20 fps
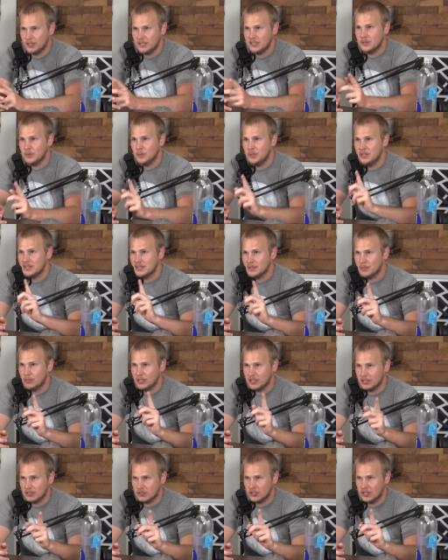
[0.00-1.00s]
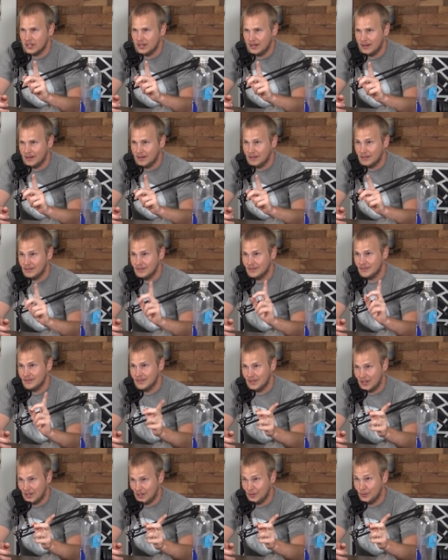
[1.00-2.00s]
Pretty sweet to bring a chair
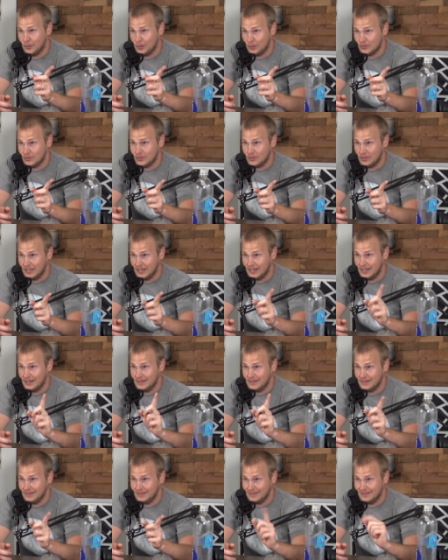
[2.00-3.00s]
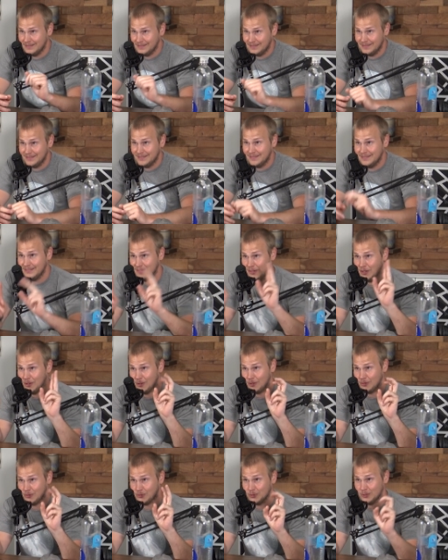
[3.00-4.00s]
on an ultralight
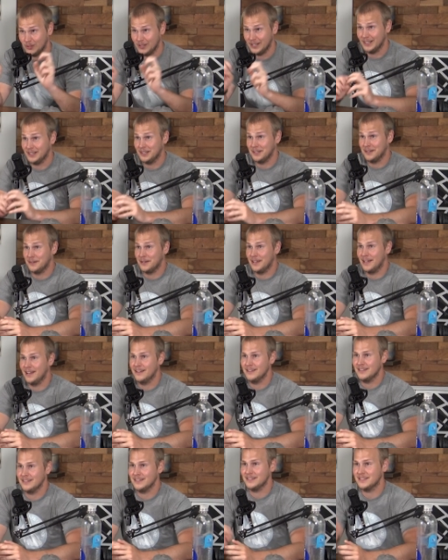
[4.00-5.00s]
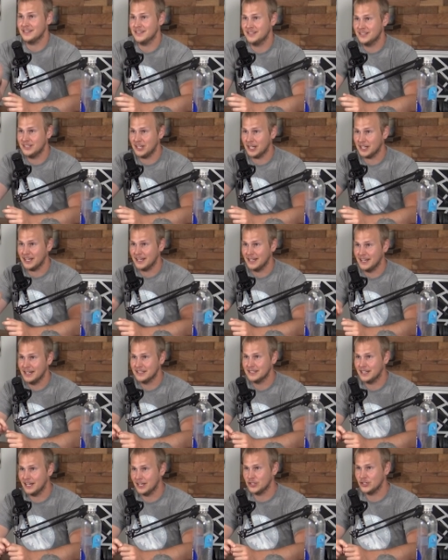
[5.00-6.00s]
loadout. Suck it,
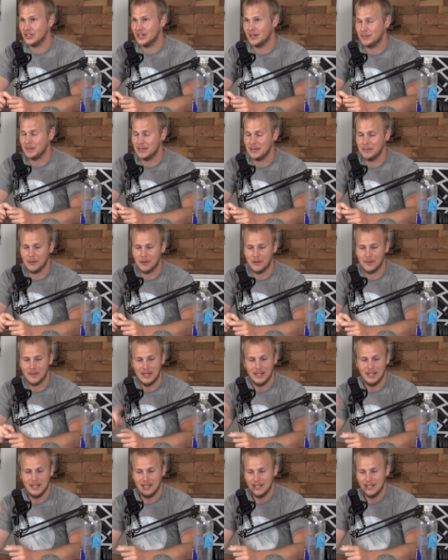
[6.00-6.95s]
anti-chair people.